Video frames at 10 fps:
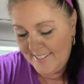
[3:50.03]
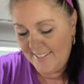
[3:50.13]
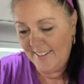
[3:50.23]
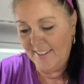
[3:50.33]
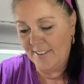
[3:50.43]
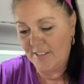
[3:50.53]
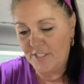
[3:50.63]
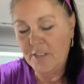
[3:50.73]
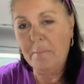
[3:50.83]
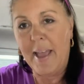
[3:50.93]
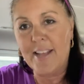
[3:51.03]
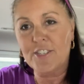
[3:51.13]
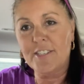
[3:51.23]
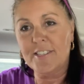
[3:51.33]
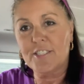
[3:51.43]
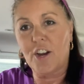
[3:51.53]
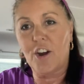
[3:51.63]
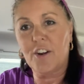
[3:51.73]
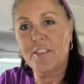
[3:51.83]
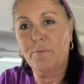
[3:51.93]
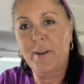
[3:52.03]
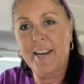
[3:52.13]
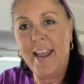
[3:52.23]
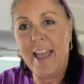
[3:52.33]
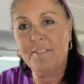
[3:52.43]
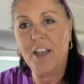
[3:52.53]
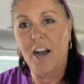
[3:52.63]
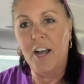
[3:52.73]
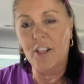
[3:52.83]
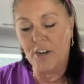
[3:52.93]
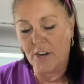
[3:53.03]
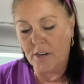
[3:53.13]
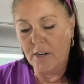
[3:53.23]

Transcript: uh, could you imagine this earth if we didn't have color?